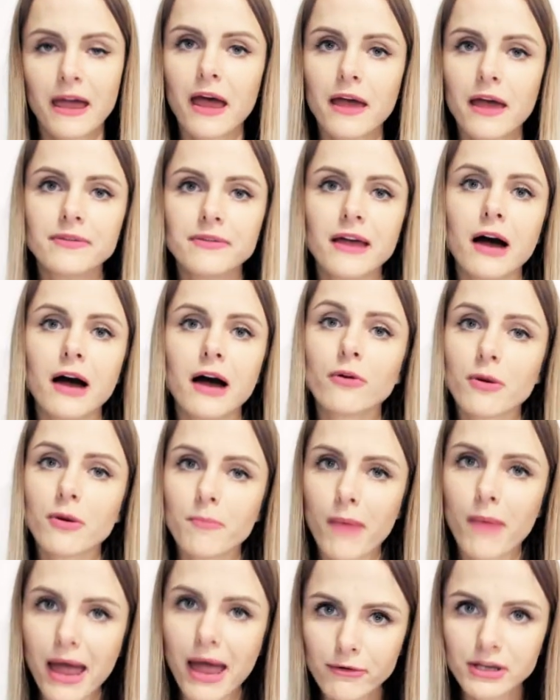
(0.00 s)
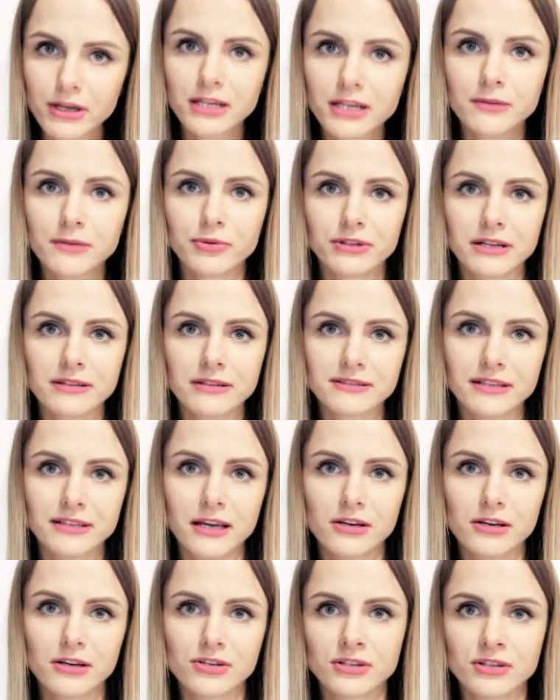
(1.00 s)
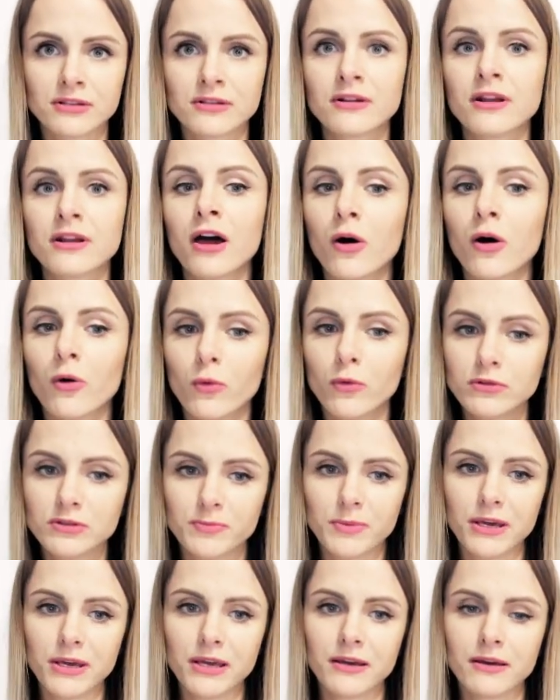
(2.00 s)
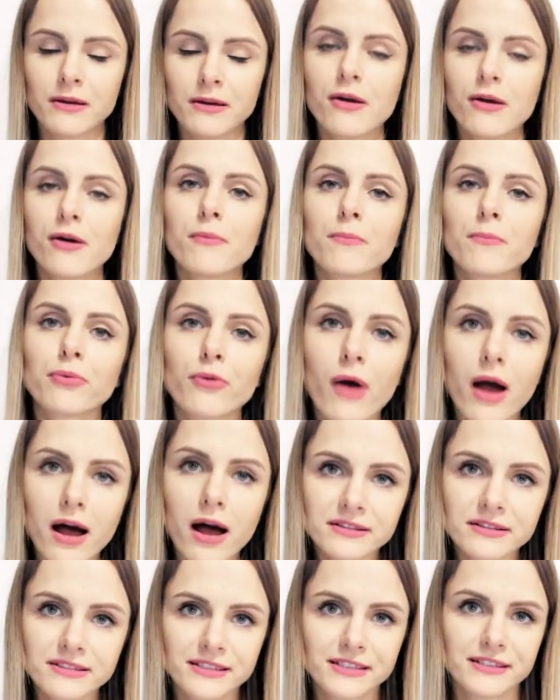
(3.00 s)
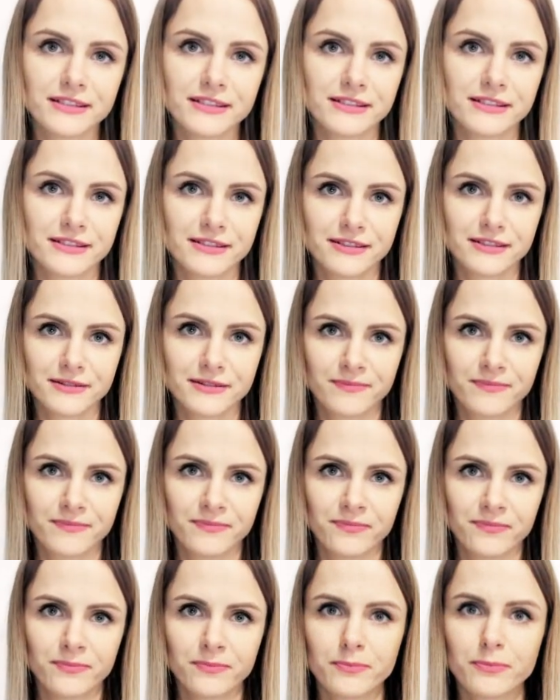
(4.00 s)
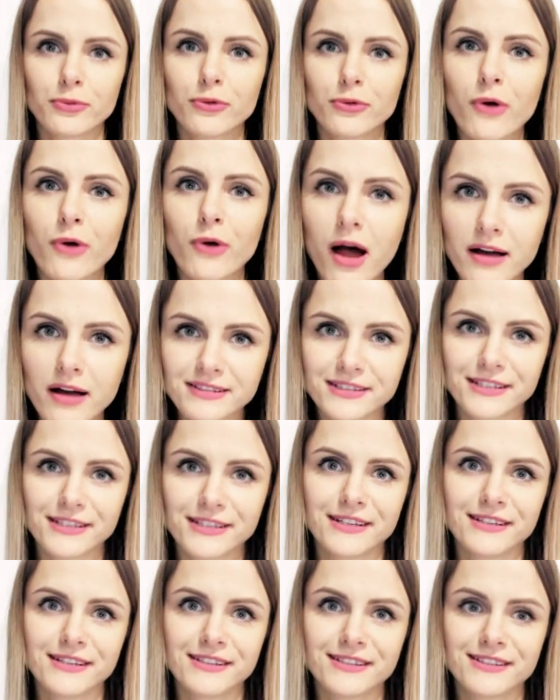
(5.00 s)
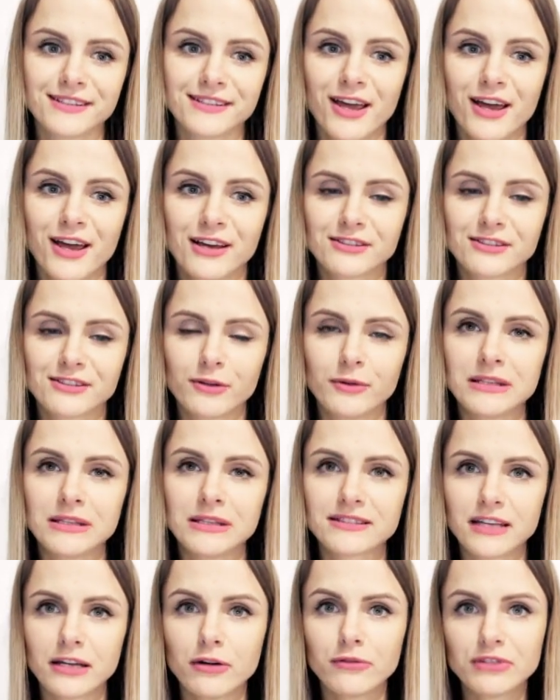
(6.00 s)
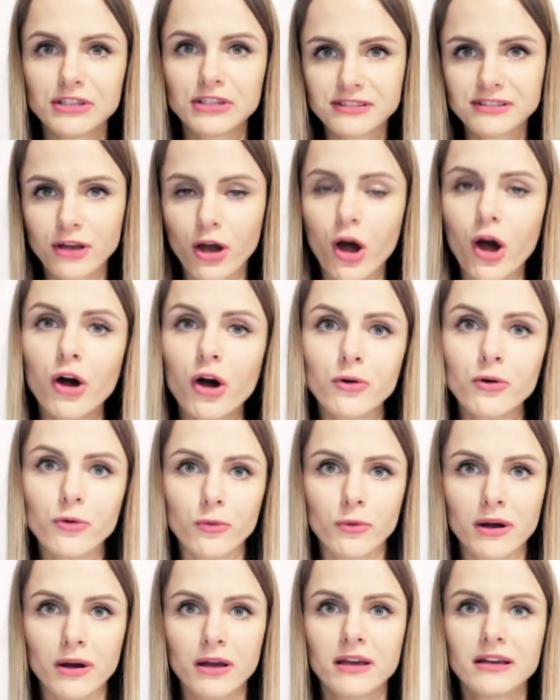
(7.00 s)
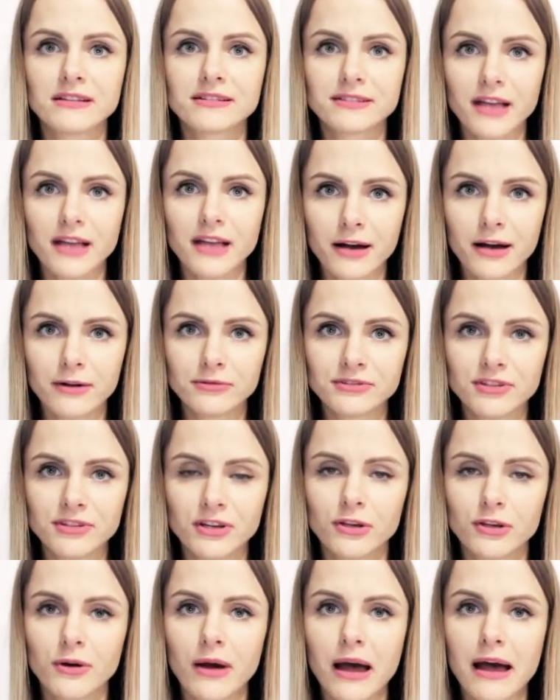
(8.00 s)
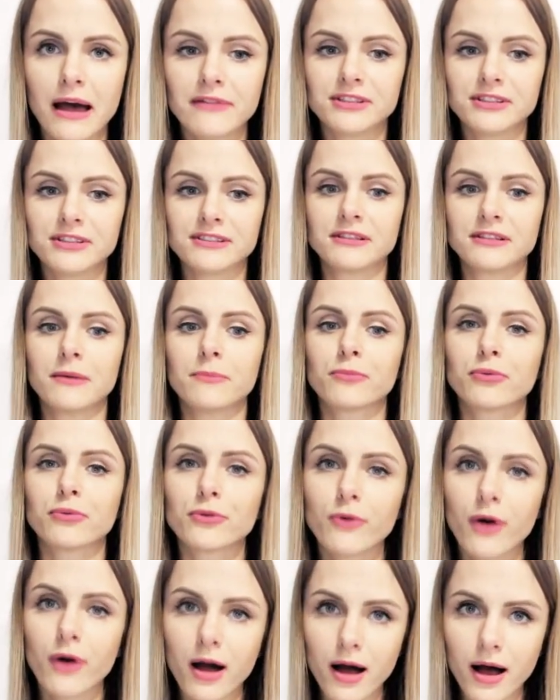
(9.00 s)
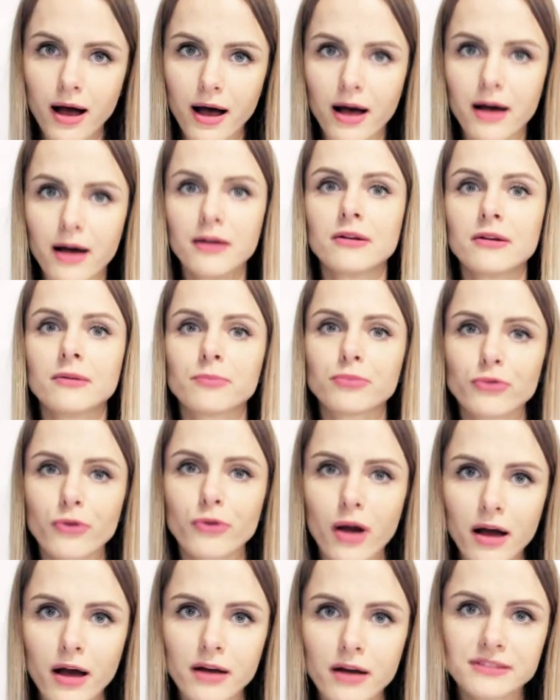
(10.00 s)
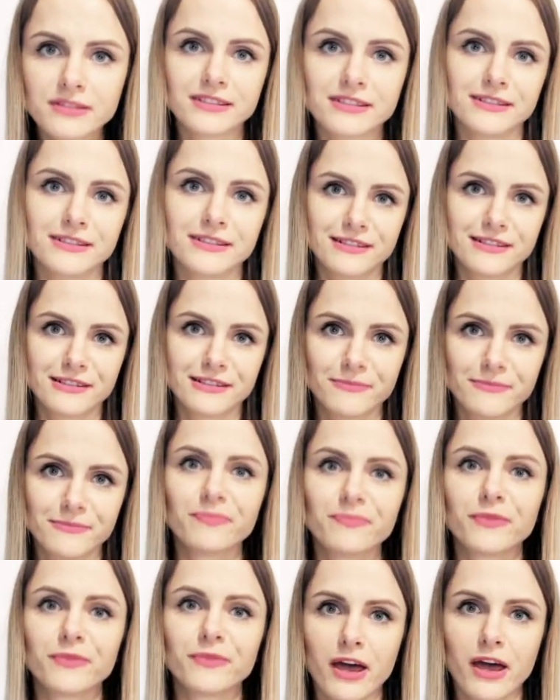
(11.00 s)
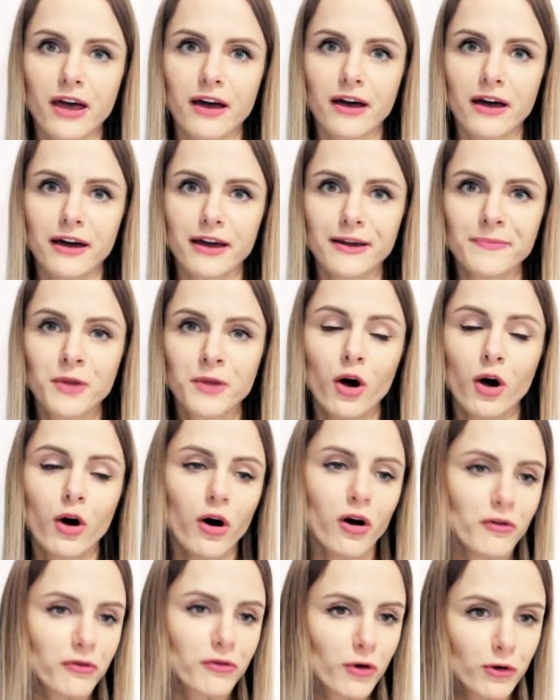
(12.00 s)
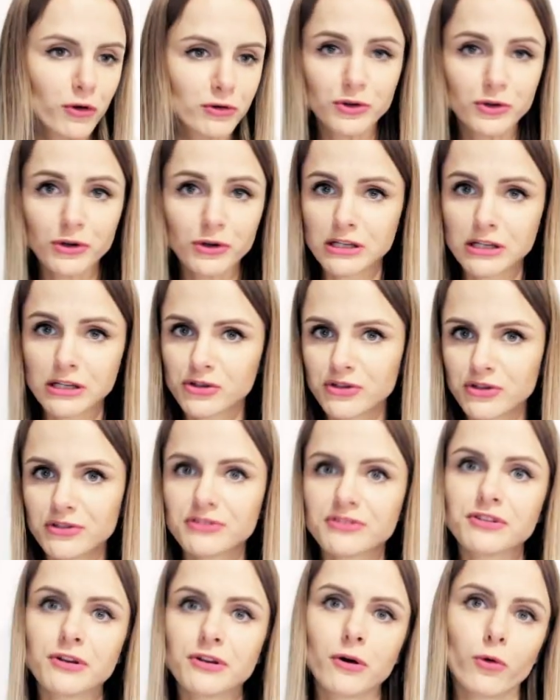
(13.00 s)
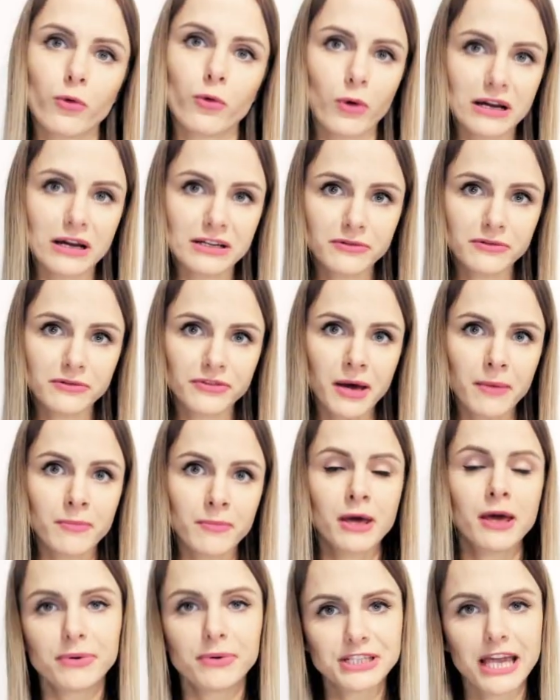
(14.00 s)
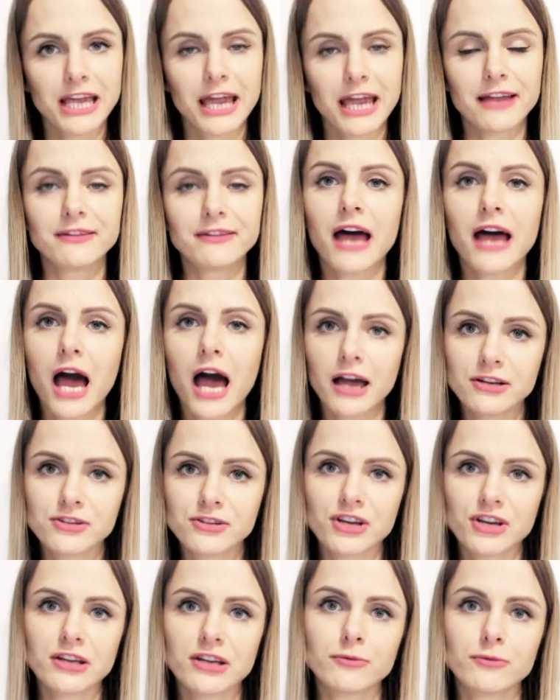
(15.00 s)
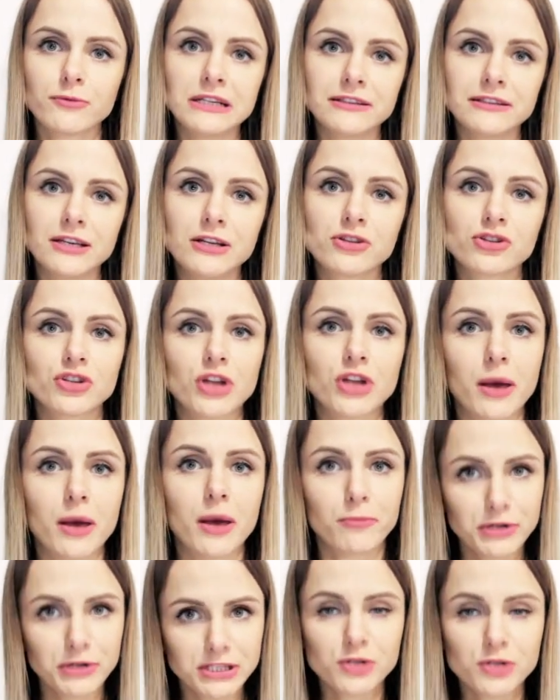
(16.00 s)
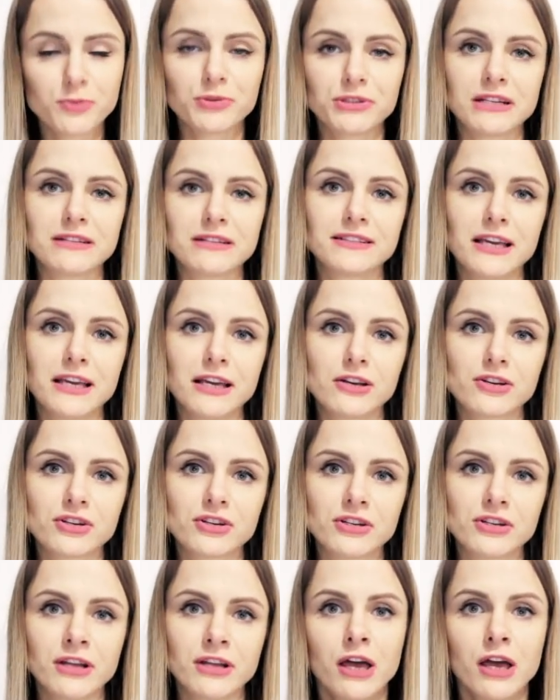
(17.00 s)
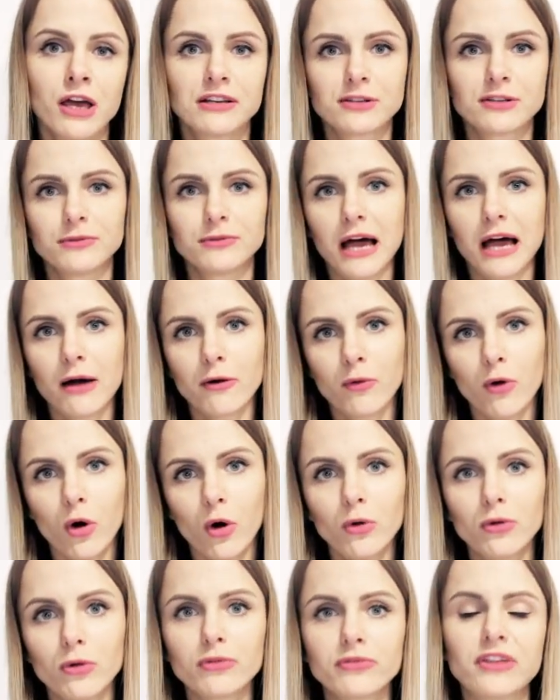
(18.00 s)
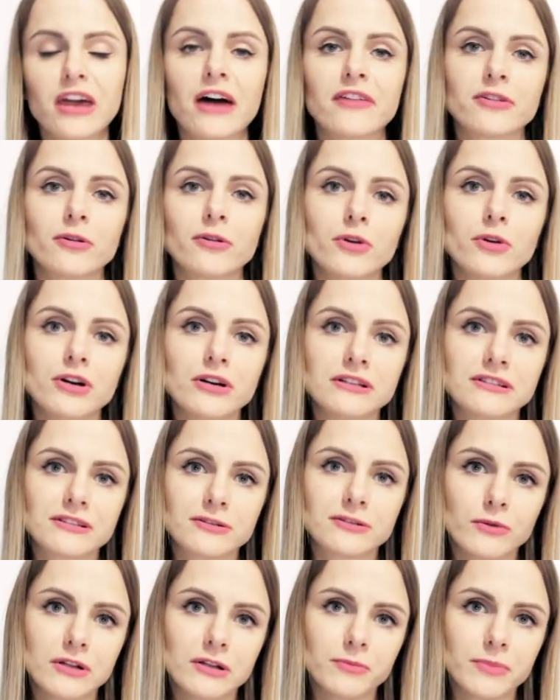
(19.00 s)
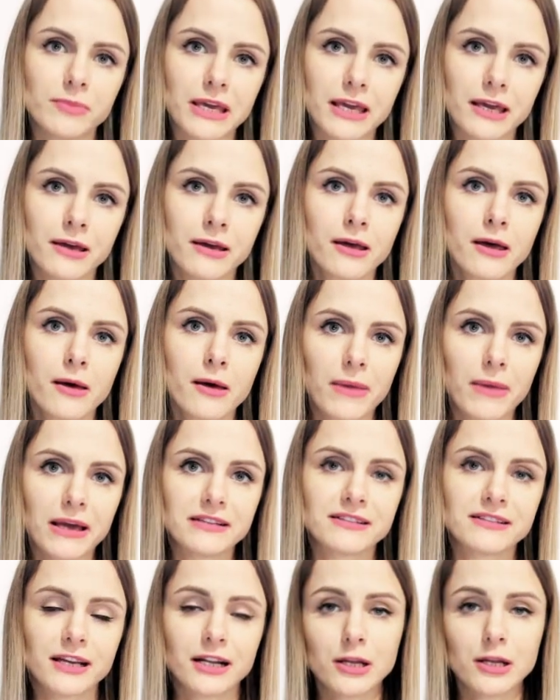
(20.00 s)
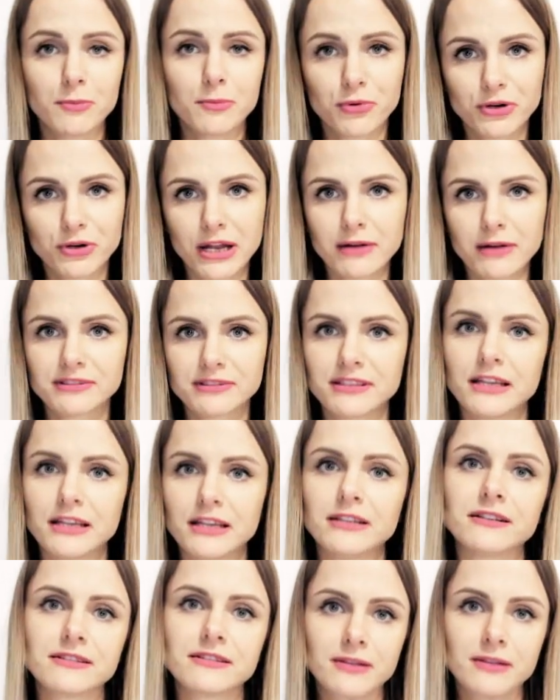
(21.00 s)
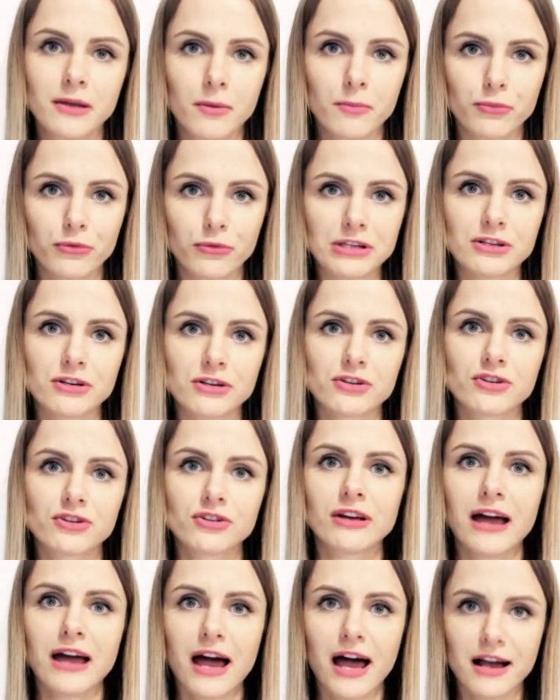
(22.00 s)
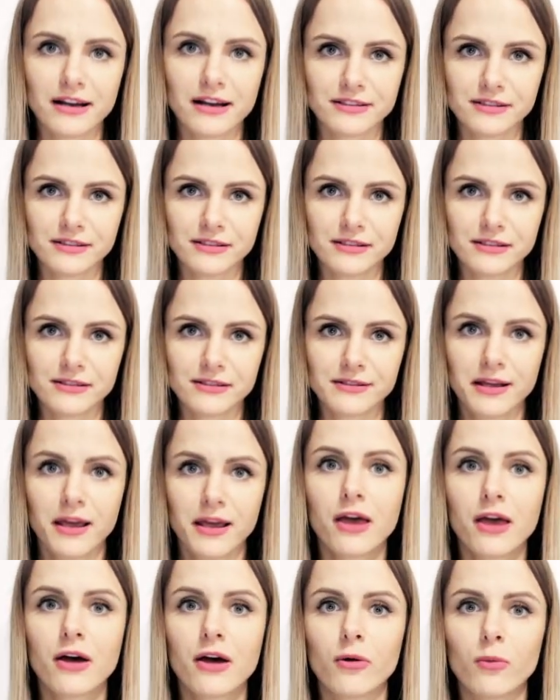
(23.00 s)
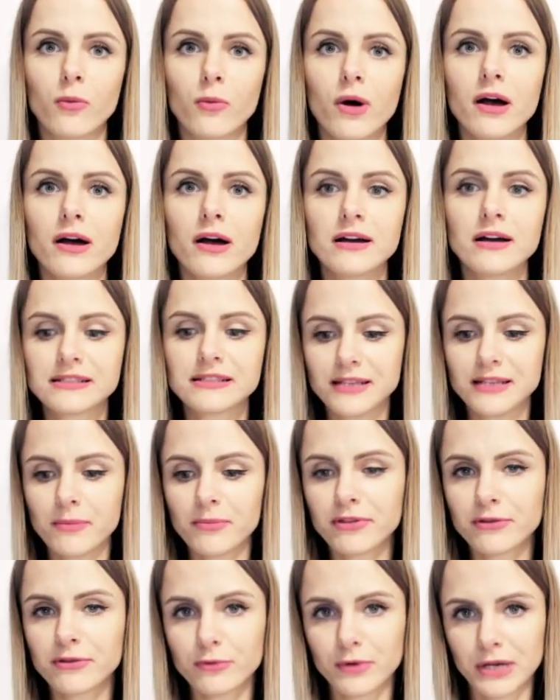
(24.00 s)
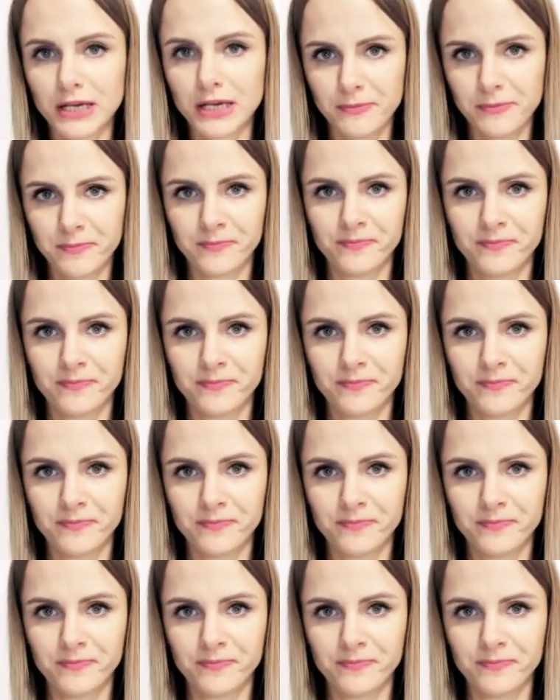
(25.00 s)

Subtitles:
And now American pronunciation would be process, process. So instead of this O sound, you have this process, okay? Of course, you can choose one of them, but again, I generally teach the British pronunciation, so now all the other words will be basically pronounced in this British accent. Word number 3.